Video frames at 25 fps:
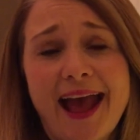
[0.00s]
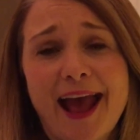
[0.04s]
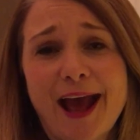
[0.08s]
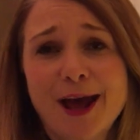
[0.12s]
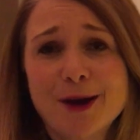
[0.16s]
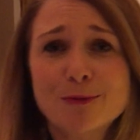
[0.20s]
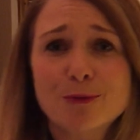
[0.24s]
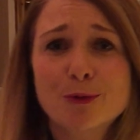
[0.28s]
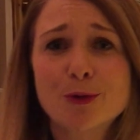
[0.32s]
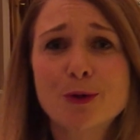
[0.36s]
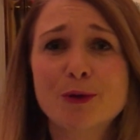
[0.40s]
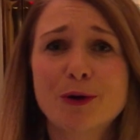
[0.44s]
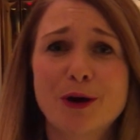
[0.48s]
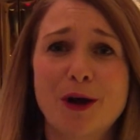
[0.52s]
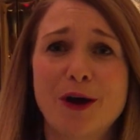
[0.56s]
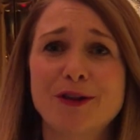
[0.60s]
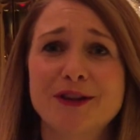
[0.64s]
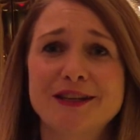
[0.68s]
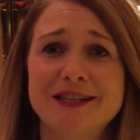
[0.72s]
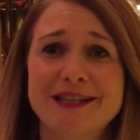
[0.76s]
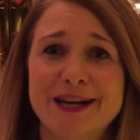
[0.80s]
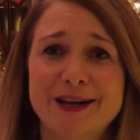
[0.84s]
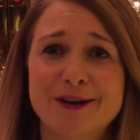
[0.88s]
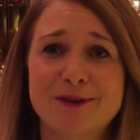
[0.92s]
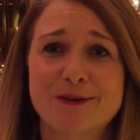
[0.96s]
and ruin all
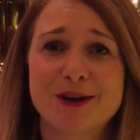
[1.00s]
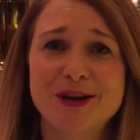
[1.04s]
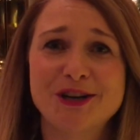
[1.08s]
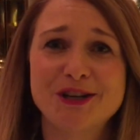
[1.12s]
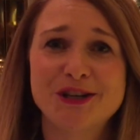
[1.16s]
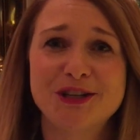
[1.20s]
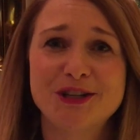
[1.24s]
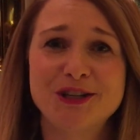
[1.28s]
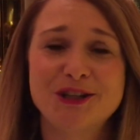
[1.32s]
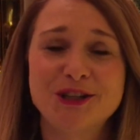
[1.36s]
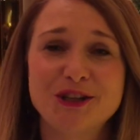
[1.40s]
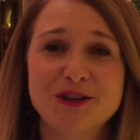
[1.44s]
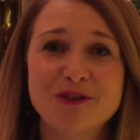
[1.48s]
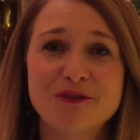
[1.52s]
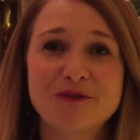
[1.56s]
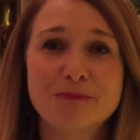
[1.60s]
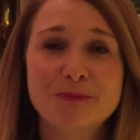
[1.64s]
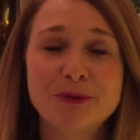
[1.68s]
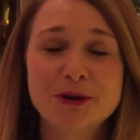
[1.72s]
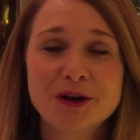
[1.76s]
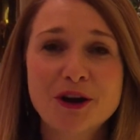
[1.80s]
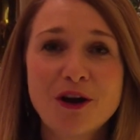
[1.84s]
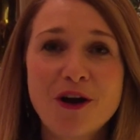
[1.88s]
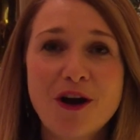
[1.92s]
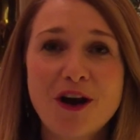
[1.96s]
the decorations you have
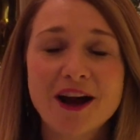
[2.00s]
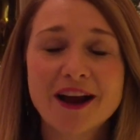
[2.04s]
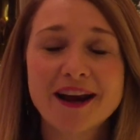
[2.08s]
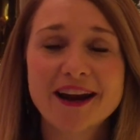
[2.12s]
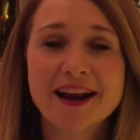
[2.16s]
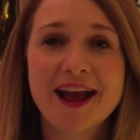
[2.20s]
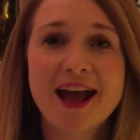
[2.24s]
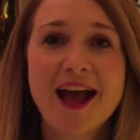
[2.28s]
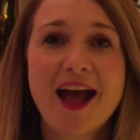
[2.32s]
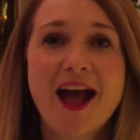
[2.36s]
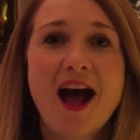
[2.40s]
put on.